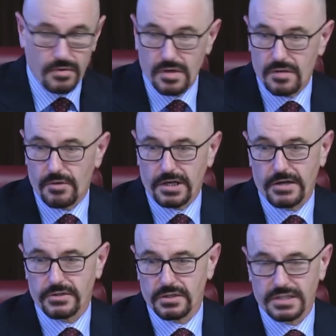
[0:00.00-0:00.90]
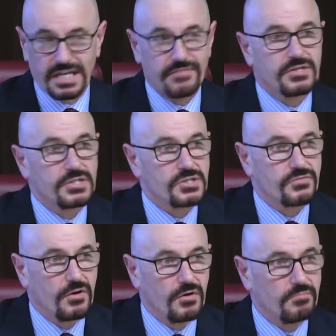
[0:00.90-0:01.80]
Am I going to lead evidence
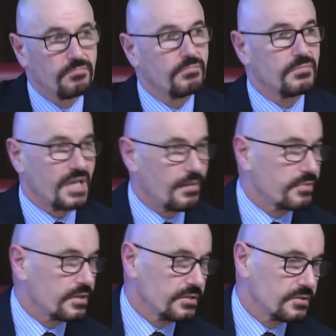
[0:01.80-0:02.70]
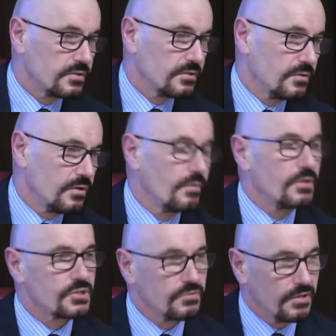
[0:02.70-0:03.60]
from the applicant? Who
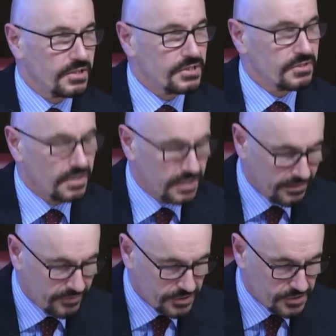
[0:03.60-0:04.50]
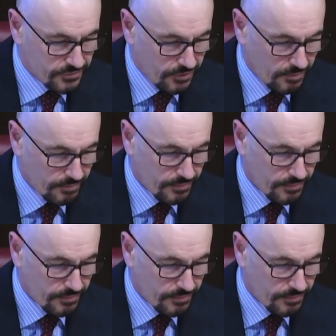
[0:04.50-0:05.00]
else do I need to lead evidence from?